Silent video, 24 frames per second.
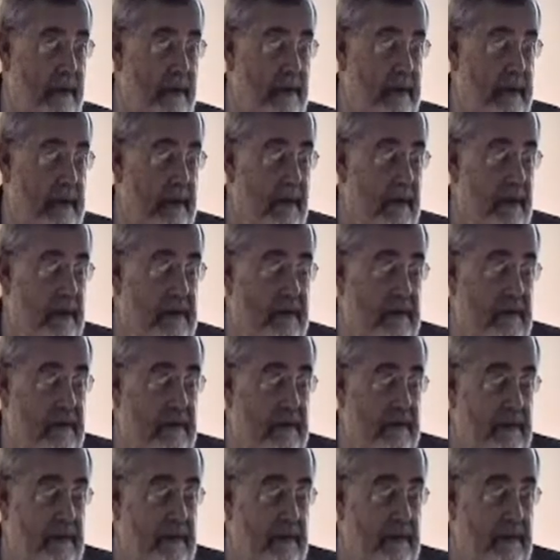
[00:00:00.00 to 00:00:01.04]

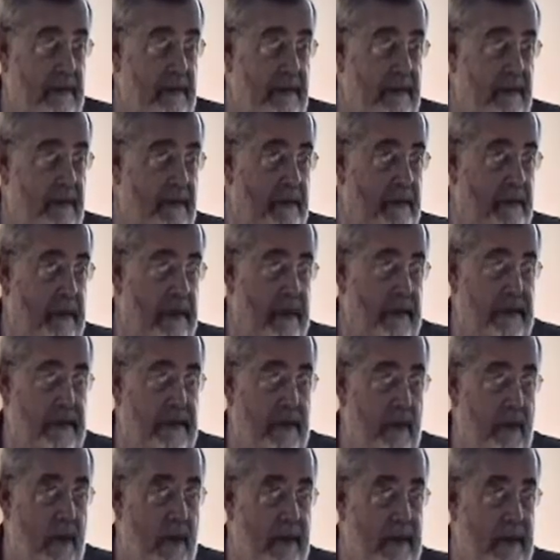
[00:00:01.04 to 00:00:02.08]
because just because they
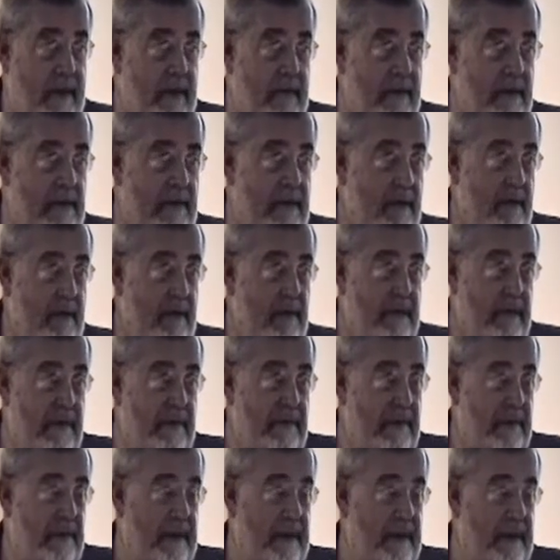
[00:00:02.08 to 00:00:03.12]
walked out with a lower
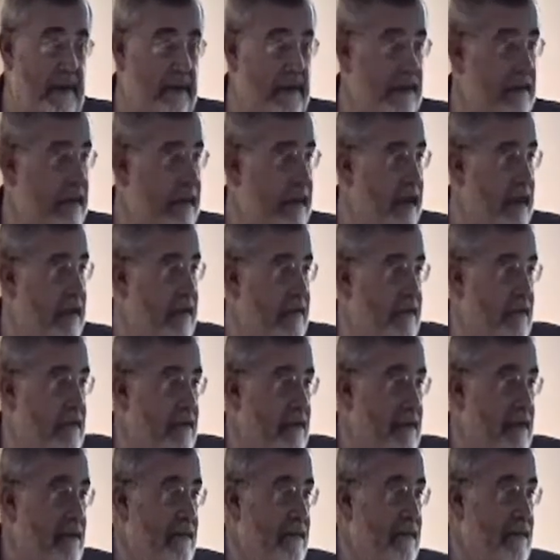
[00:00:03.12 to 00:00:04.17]
doesn't mean they're in
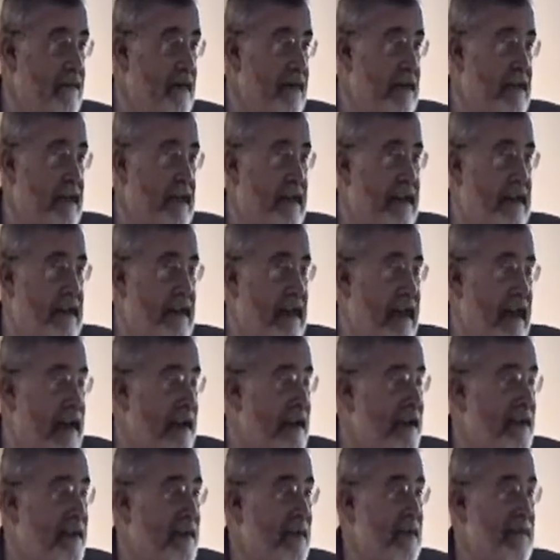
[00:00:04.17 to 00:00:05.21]
danger of like I
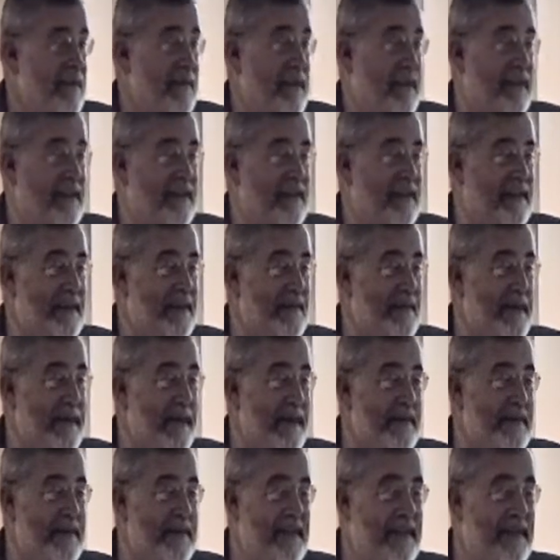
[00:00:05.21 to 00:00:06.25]
didn't know about sleep
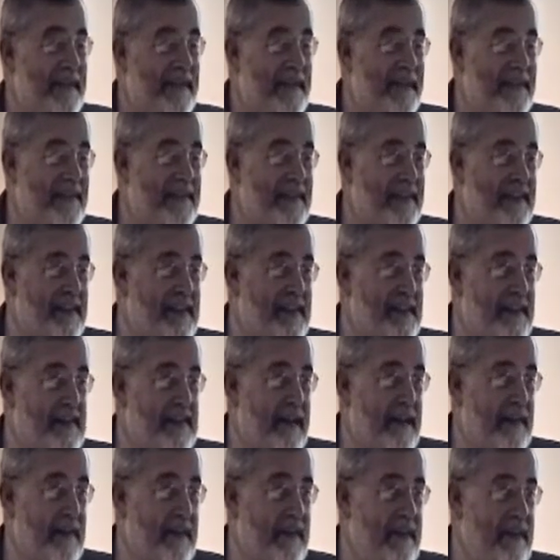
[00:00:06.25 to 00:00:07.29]
apnea in those days. Does
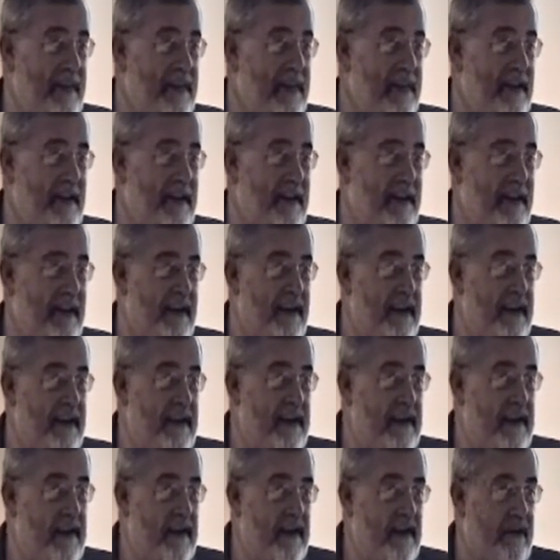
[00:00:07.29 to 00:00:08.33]
that mean that they're going to,
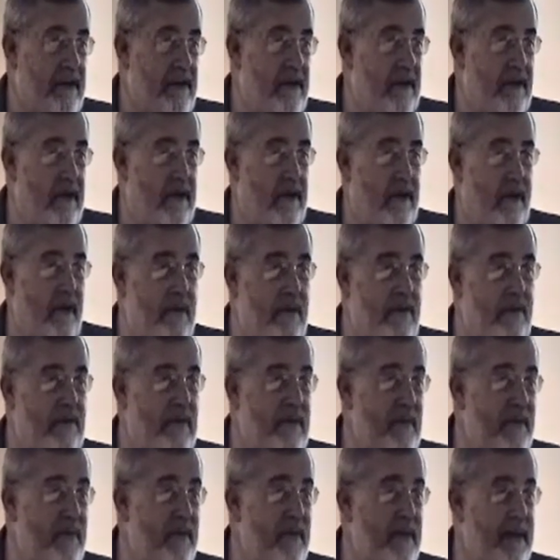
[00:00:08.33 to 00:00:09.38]
you know, code
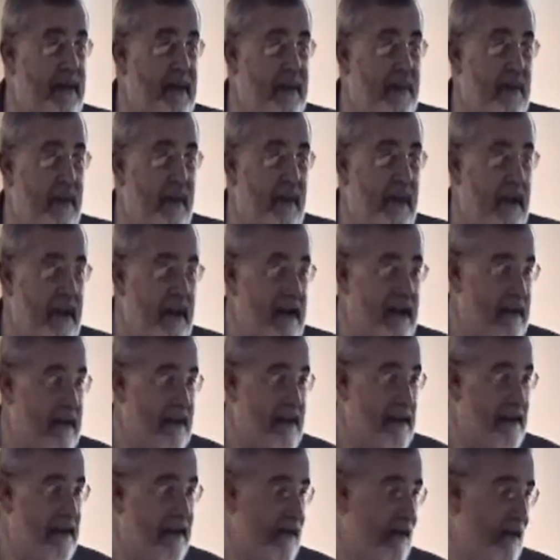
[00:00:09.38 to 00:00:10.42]
blue when they walk out
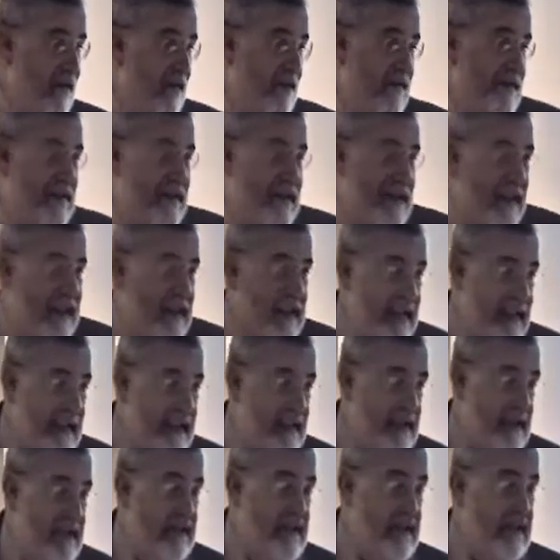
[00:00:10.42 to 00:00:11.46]
of the, no, it's not that
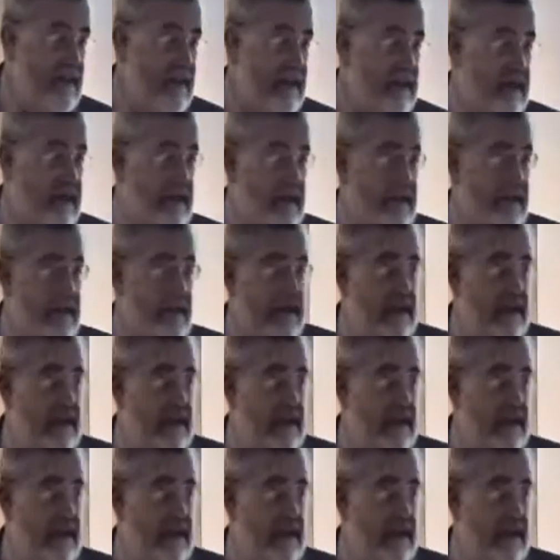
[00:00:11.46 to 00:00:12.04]
it's serious.